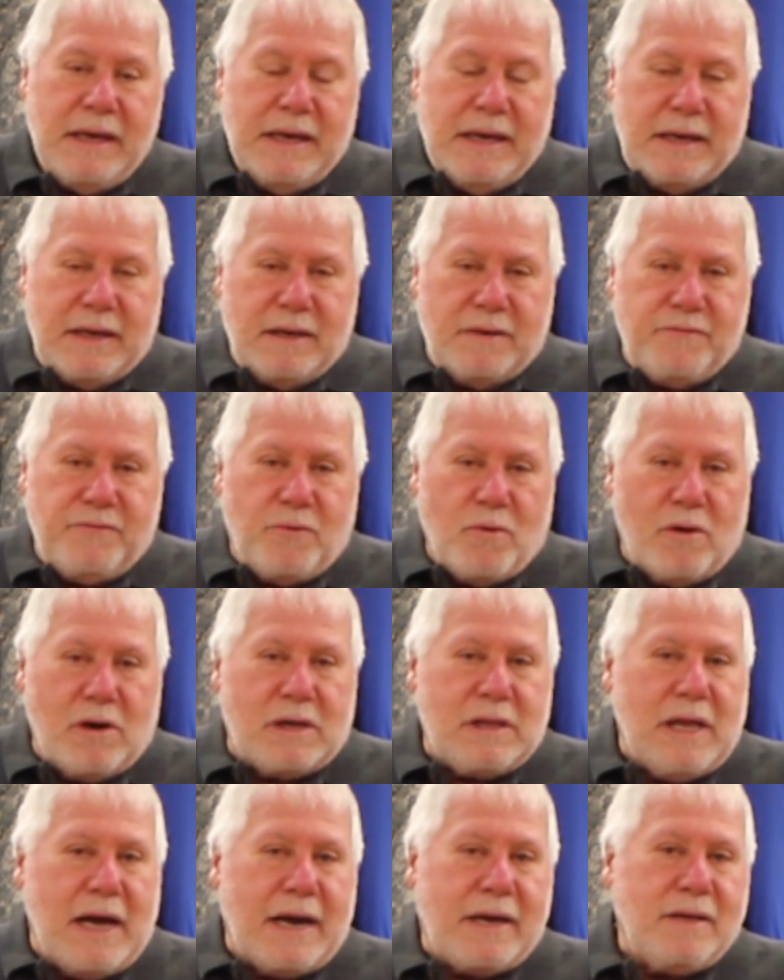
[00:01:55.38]
And at 4
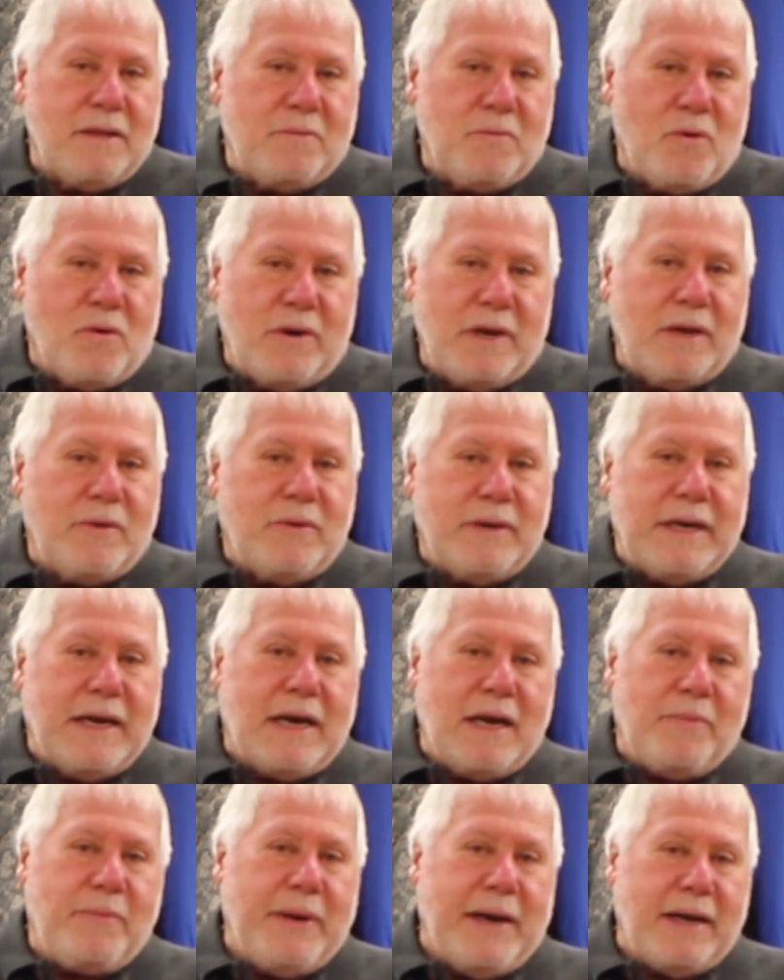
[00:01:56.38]
o'clock in the morning when I
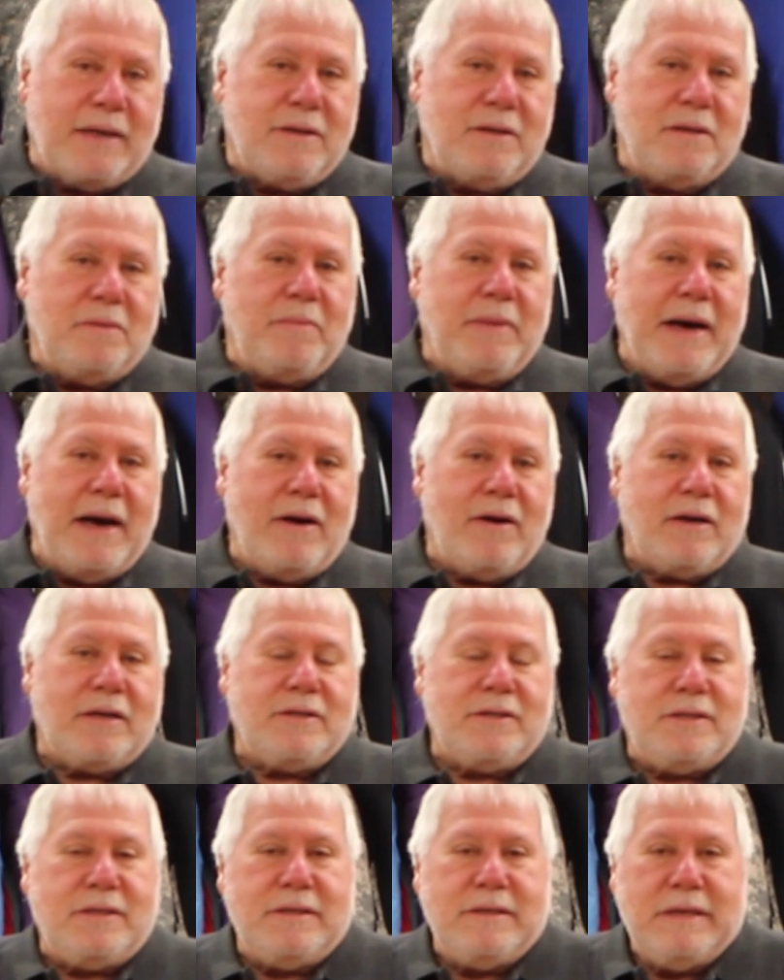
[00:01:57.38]
got back to the
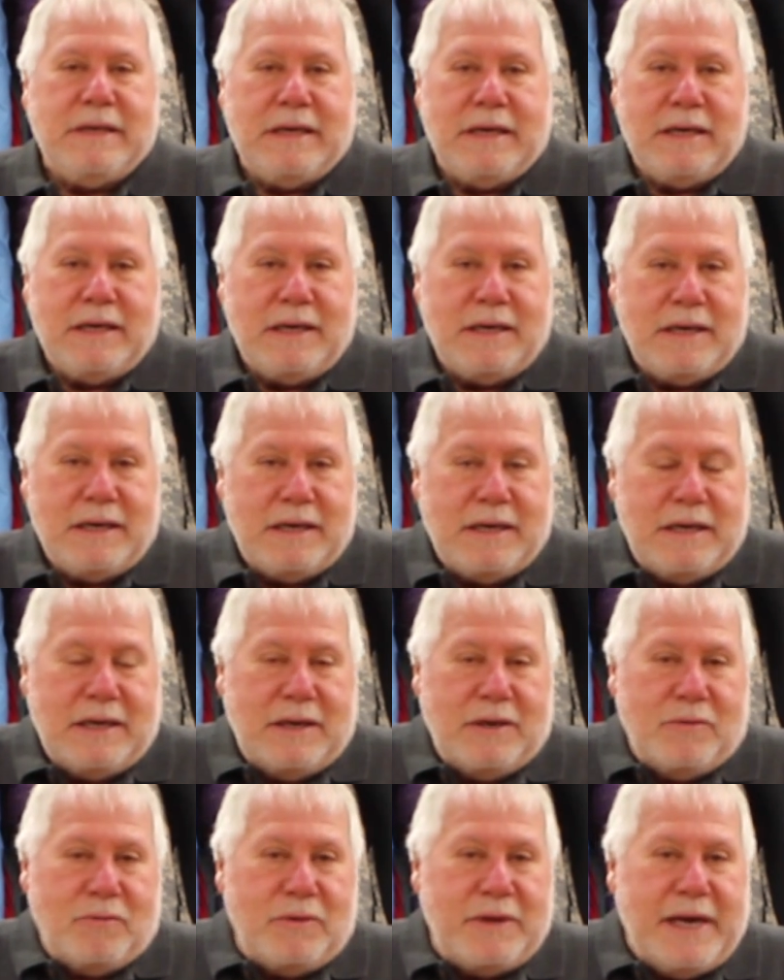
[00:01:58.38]
barracks,
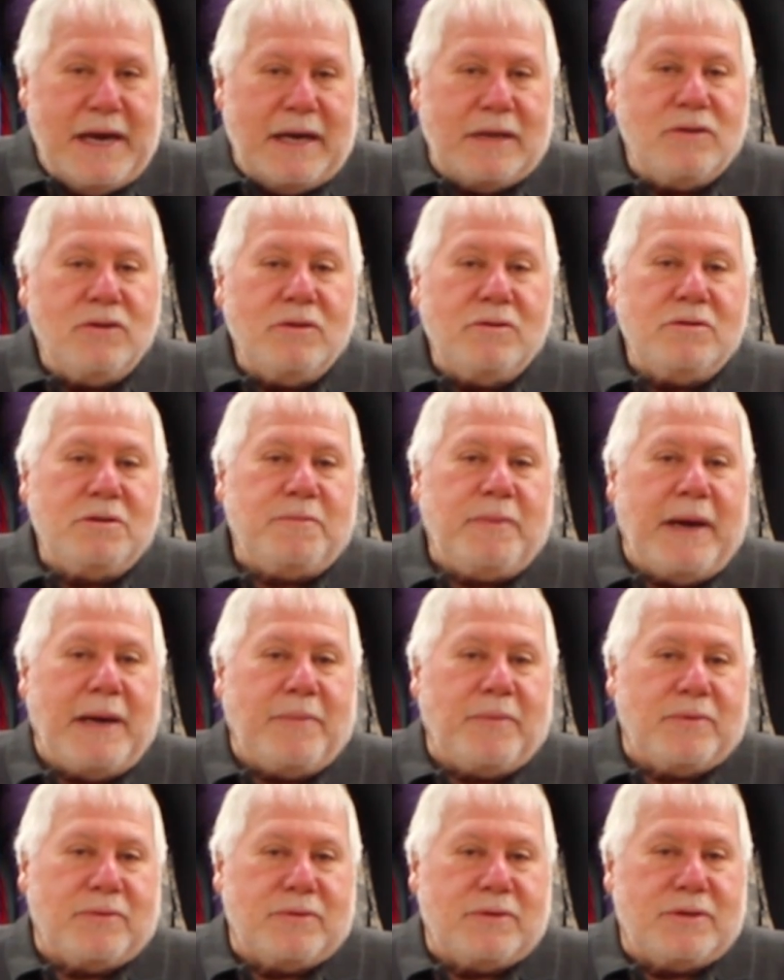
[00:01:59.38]
we had
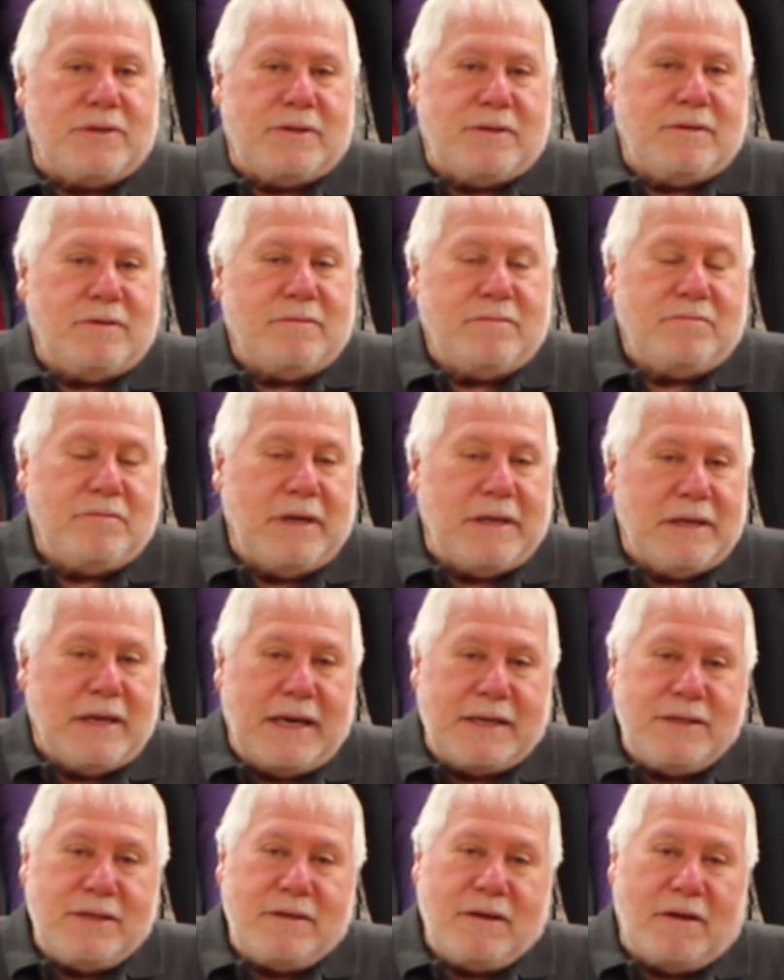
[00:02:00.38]
newspapers, and
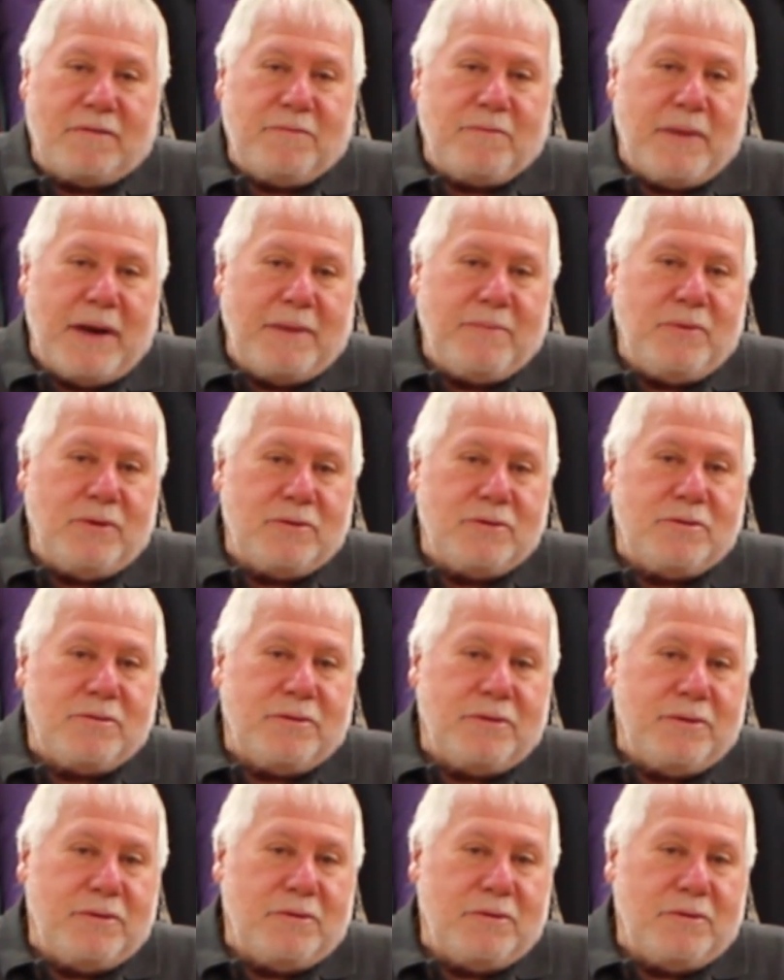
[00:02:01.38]
I stuffed my boots with